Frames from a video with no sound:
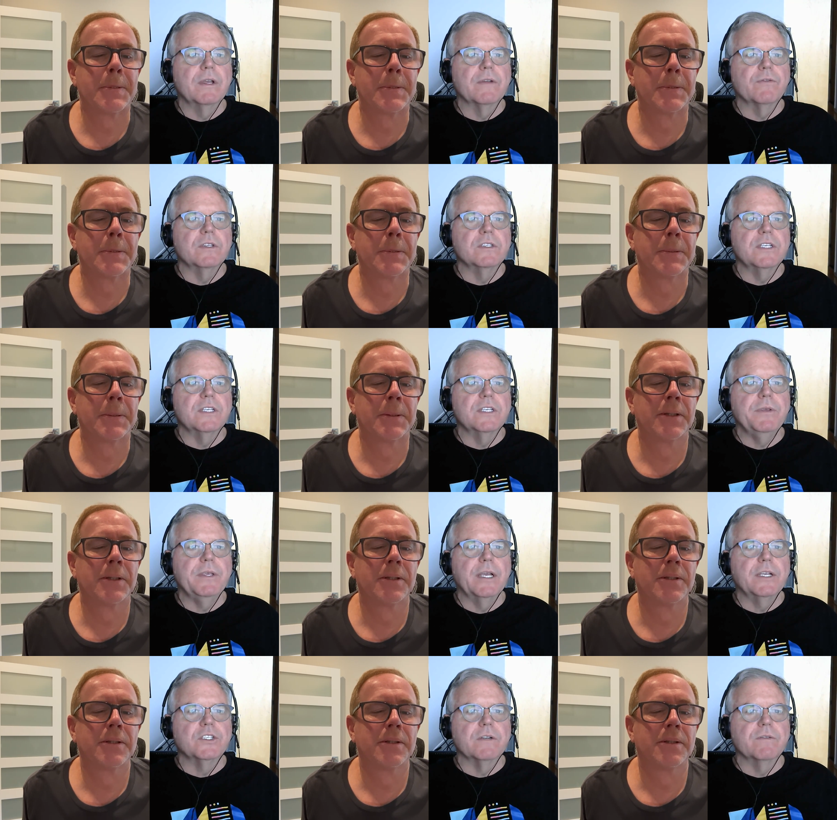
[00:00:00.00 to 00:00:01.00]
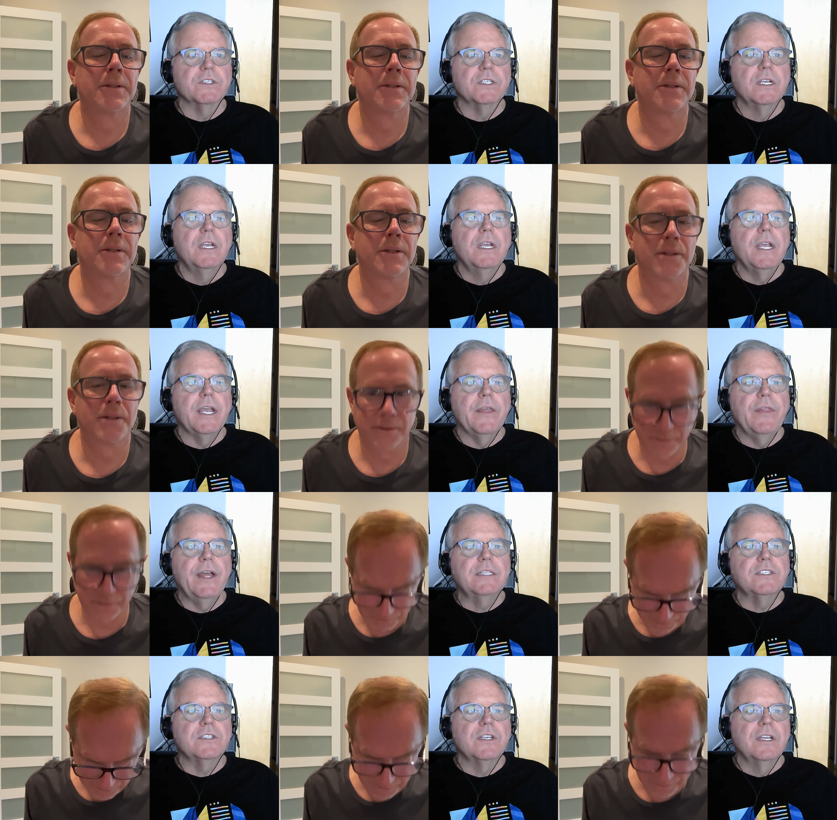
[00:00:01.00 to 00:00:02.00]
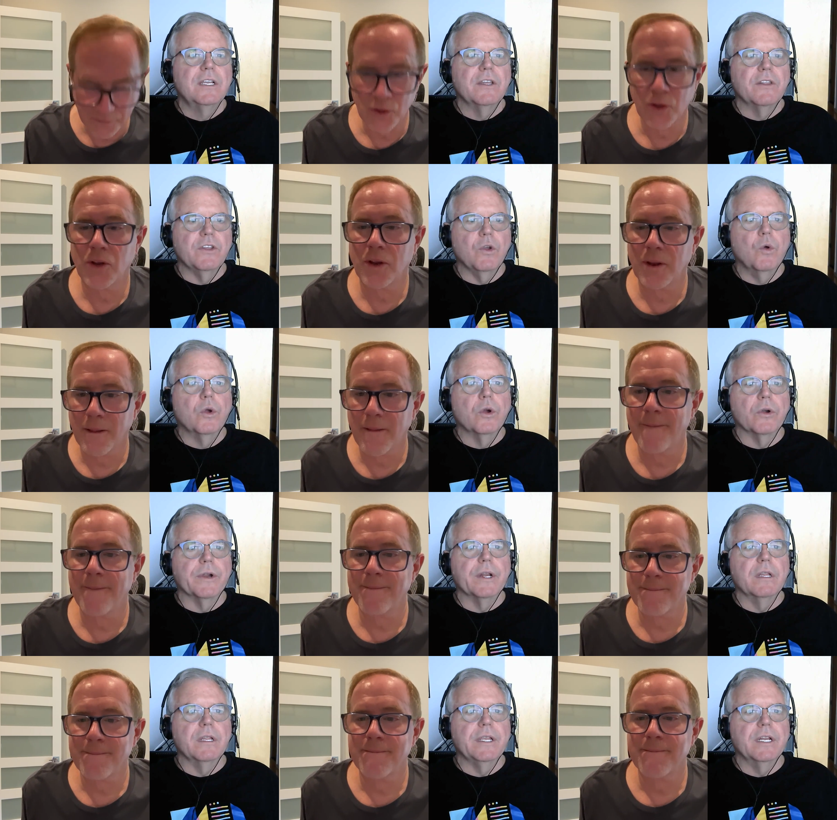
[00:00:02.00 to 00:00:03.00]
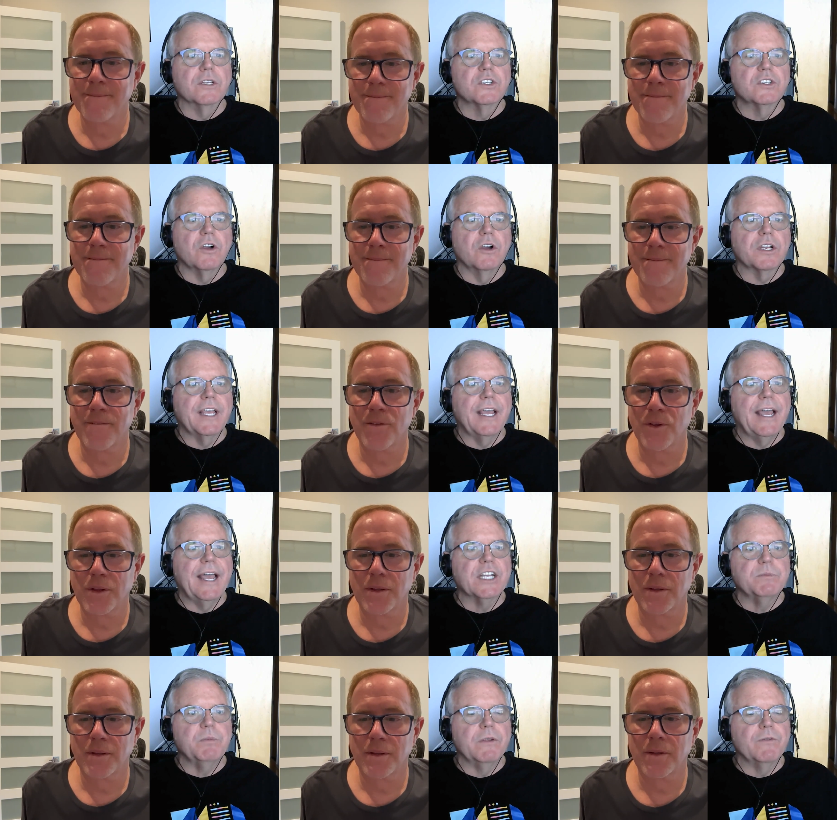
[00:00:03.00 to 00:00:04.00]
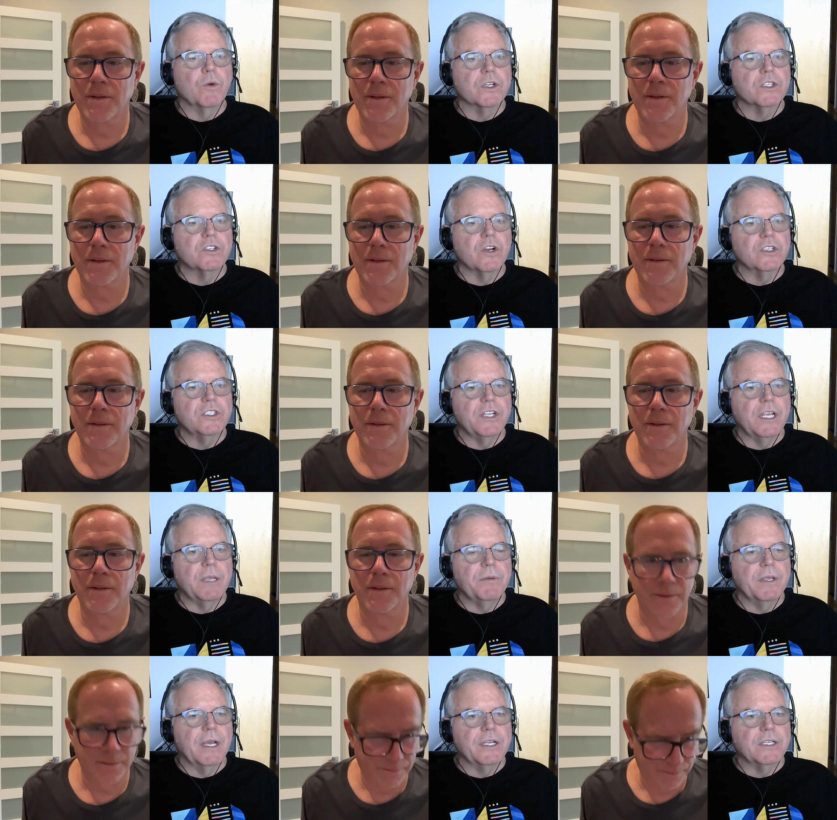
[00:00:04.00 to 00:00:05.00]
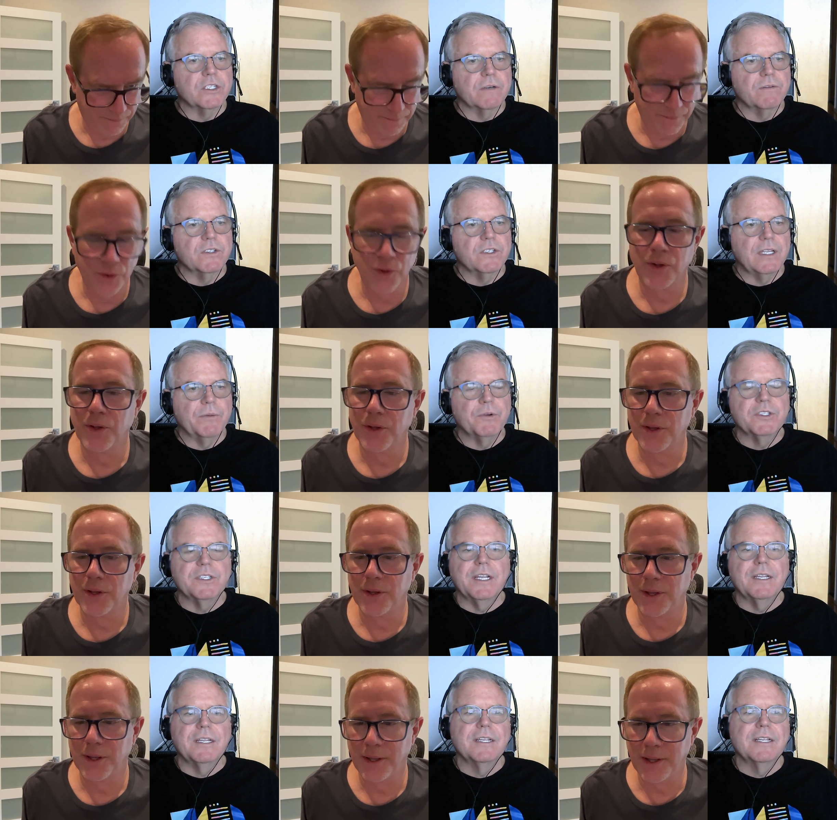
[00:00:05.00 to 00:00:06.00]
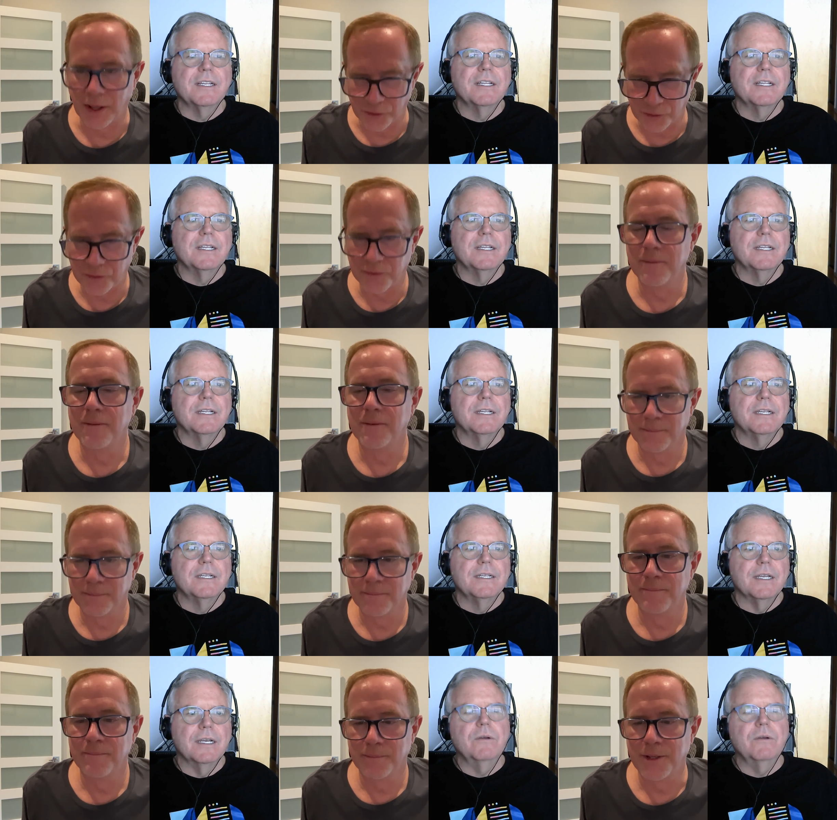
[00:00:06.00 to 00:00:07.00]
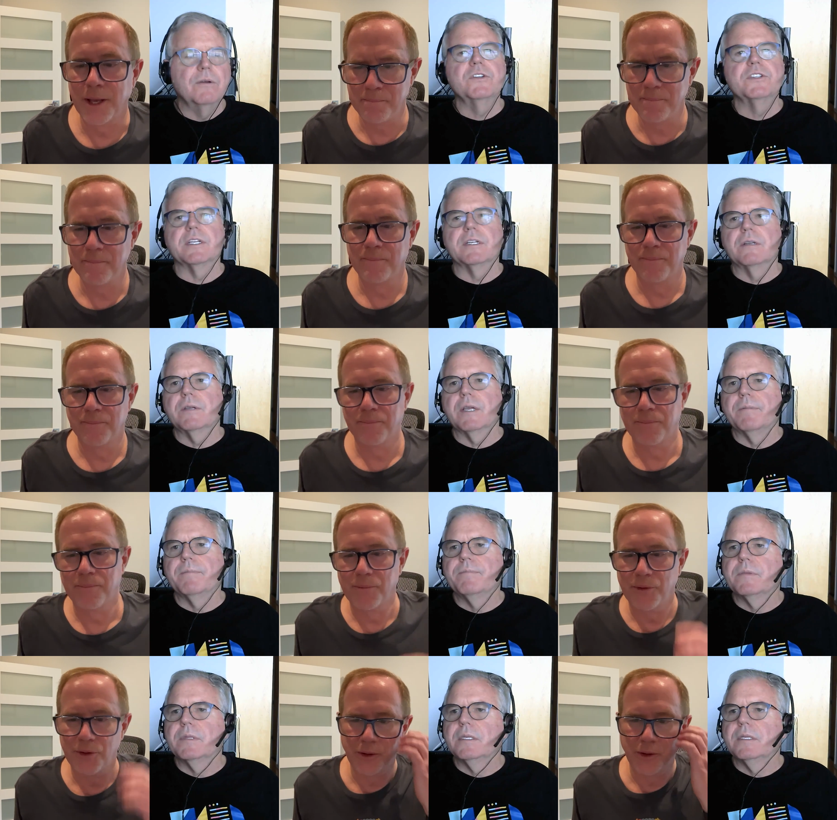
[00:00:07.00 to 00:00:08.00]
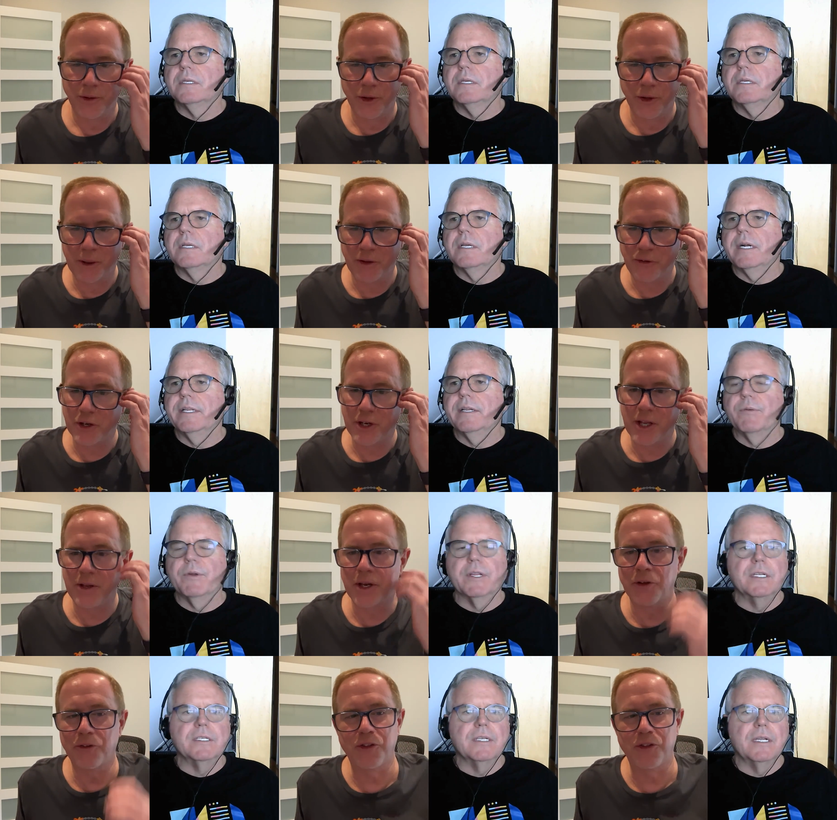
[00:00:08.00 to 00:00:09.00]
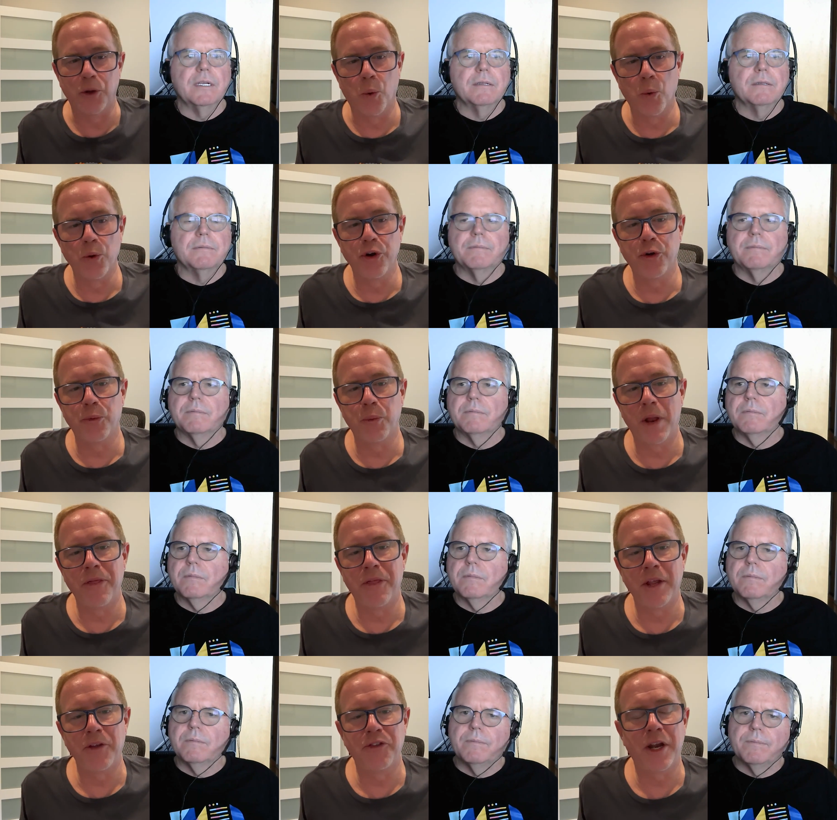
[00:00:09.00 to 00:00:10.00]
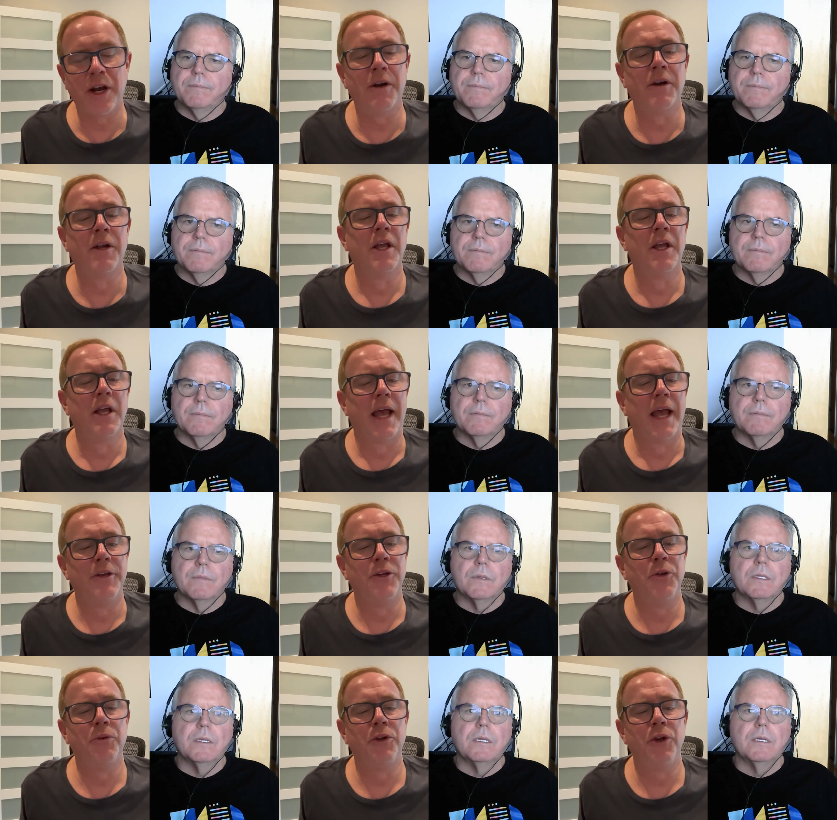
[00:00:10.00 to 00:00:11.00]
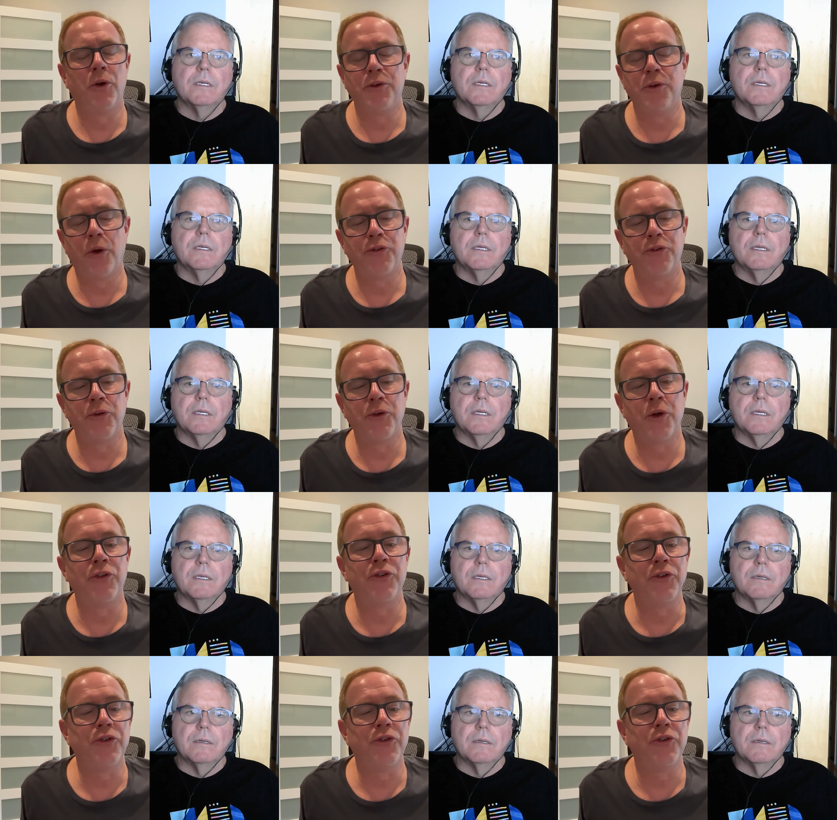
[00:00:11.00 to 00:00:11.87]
Speaker 1: reference API service. And that's the order. It'll it'll start cache before it starts the API service. Is that what you're saying?
Speaker 2: Yes. Oh, yep. interesting. Okay. You're basically telling us the that. order to run things there, and you you, know, you also notice you